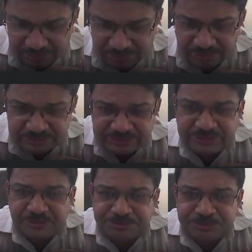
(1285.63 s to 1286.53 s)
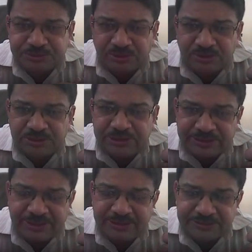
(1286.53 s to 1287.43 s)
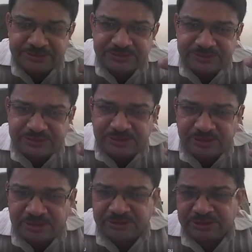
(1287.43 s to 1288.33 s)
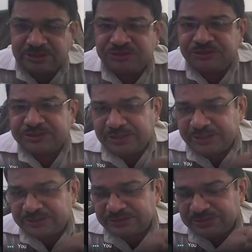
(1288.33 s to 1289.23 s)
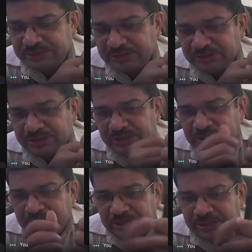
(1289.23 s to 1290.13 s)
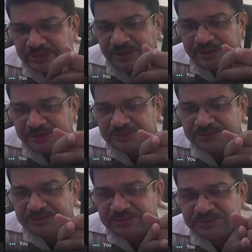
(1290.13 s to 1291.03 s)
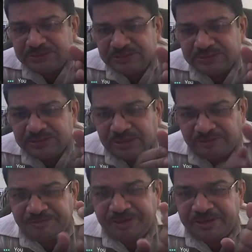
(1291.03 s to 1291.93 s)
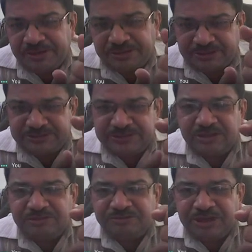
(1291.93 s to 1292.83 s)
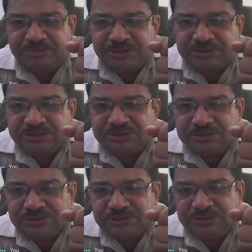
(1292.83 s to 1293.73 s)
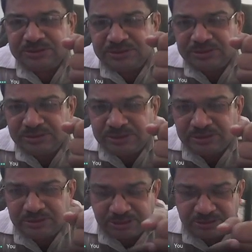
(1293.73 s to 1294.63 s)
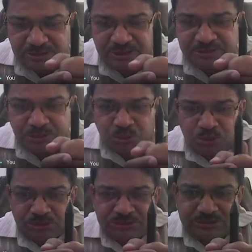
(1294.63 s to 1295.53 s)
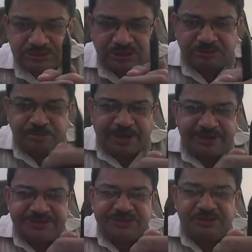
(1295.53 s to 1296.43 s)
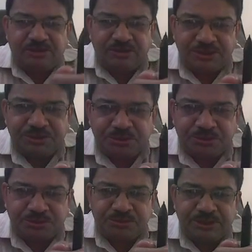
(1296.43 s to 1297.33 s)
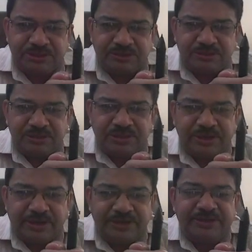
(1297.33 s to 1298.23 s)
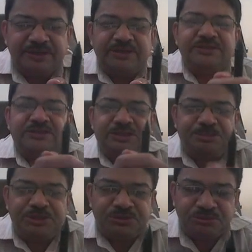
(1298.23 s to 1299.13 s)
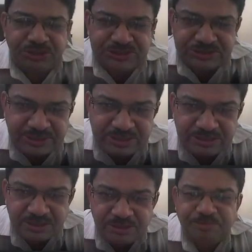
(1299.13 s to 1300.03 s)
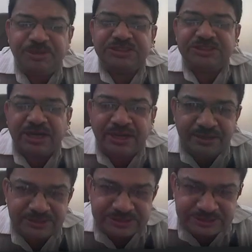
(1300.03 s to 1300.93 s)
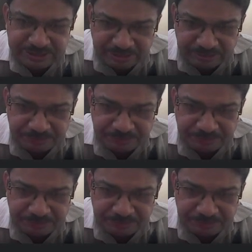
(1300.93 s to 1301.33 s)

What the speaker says: stirrups or the ties, transverse ties, that if I increase the confinement, then it binds the concrete core together, and then it is able to withstand much higher strain.